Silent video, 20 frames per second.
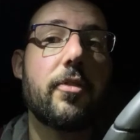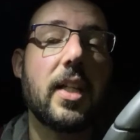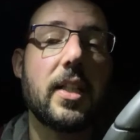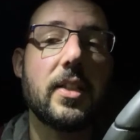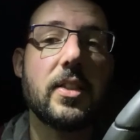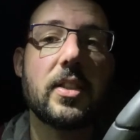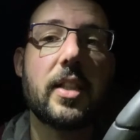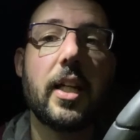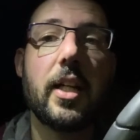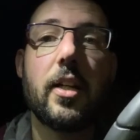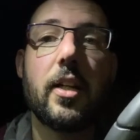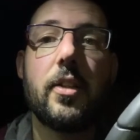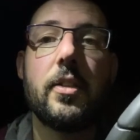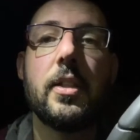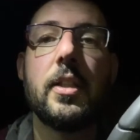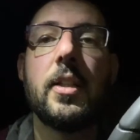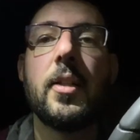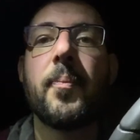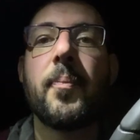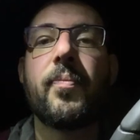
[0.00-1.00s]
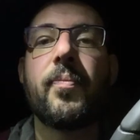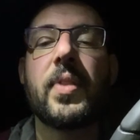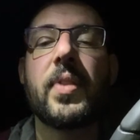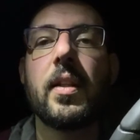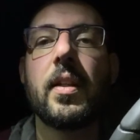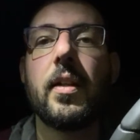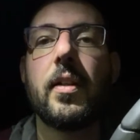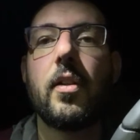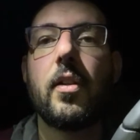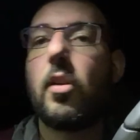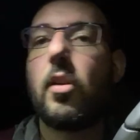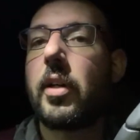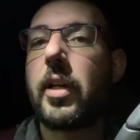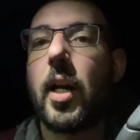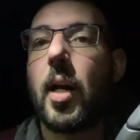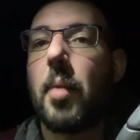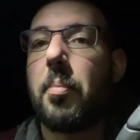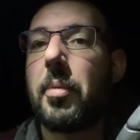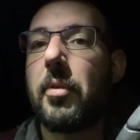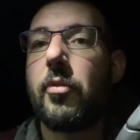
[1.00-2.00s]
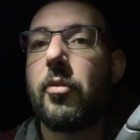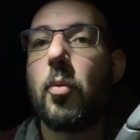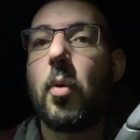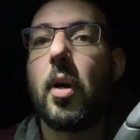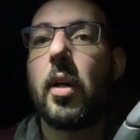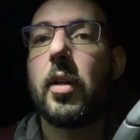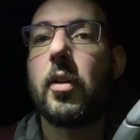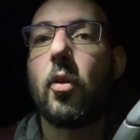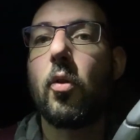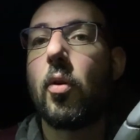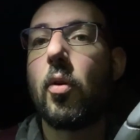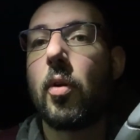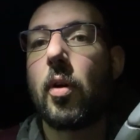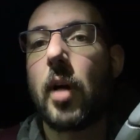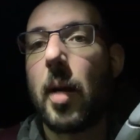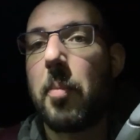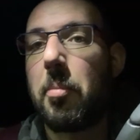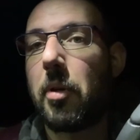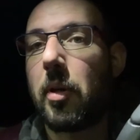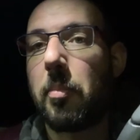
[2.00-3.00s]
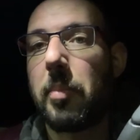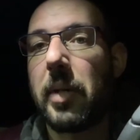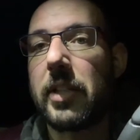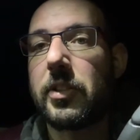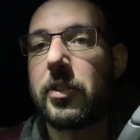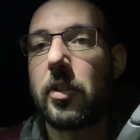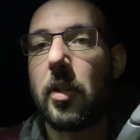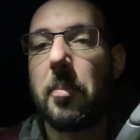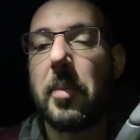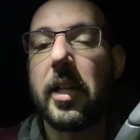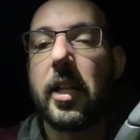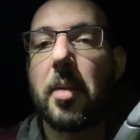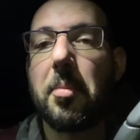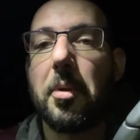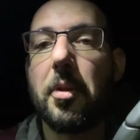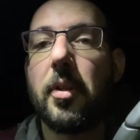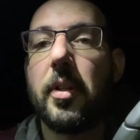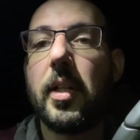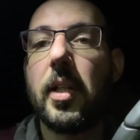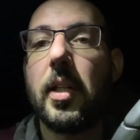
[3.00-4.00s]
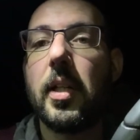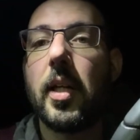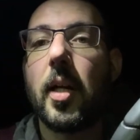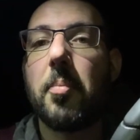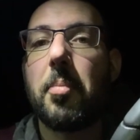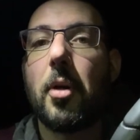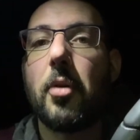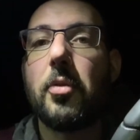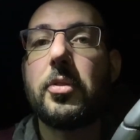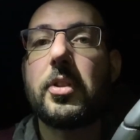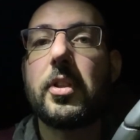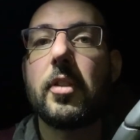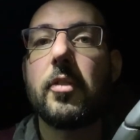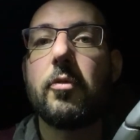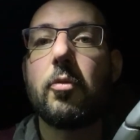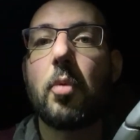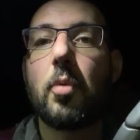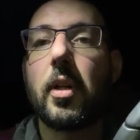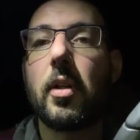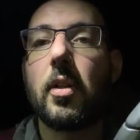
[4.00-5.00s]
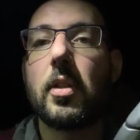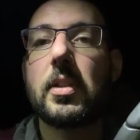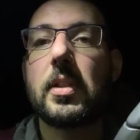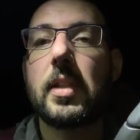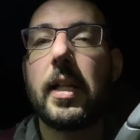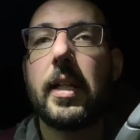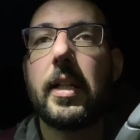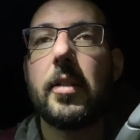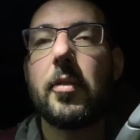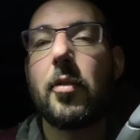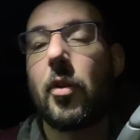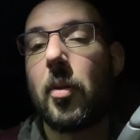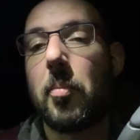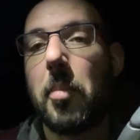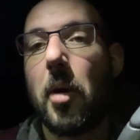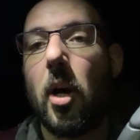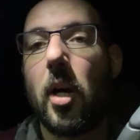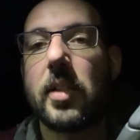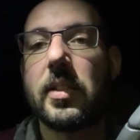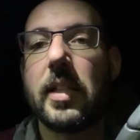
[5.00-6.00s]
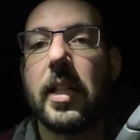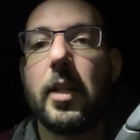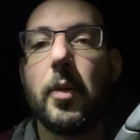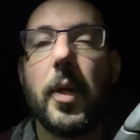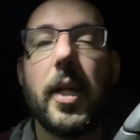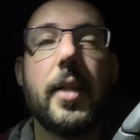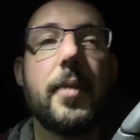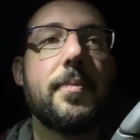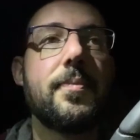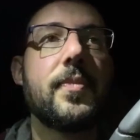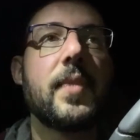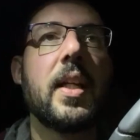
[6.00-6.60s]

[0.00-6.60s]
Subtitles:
10 scale. Look it up if you want, or I put a picture on my community post of what it looks like, or the box anyway.